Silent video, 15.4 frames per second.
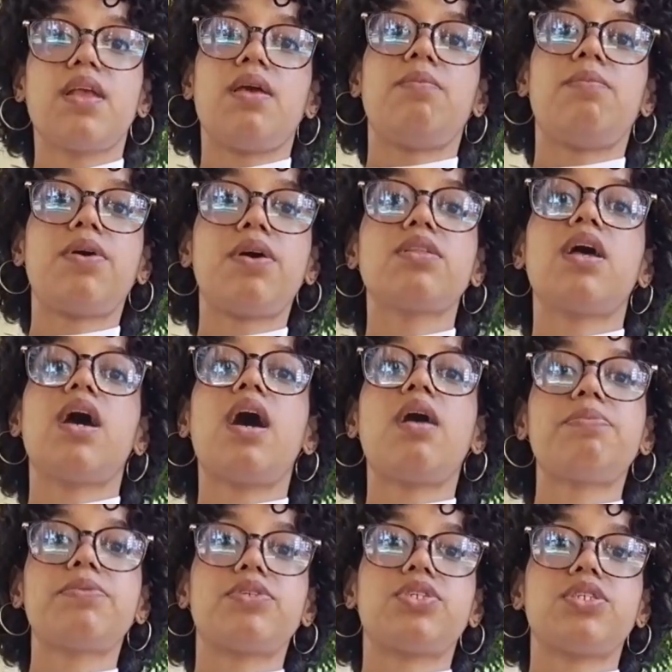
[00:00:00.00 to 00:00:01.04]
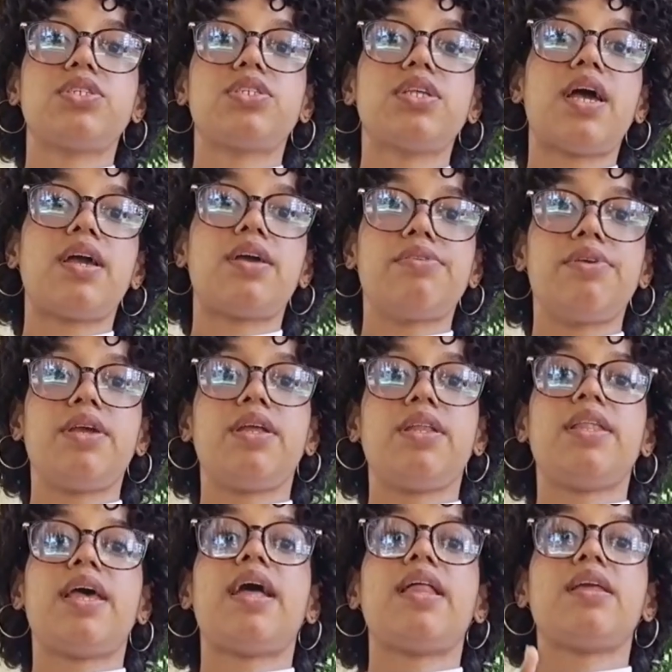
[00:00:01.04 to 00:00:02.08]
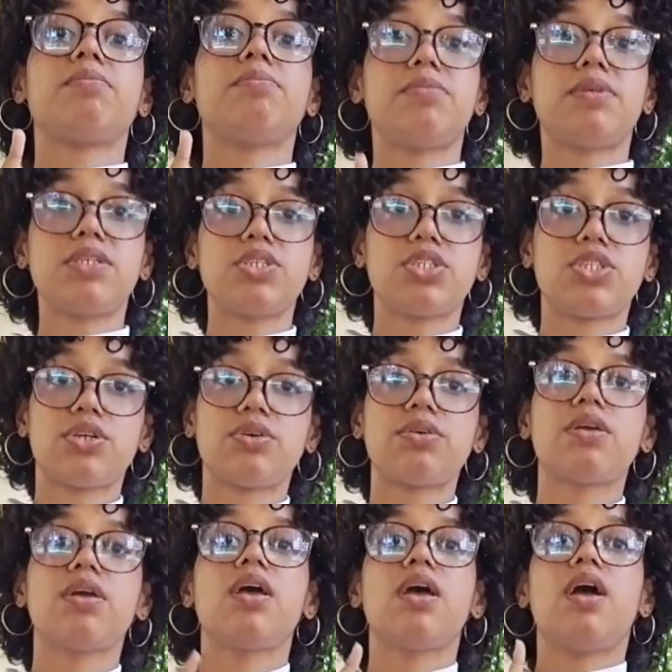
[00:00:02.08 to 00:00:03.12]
Both approaches agree that immersion,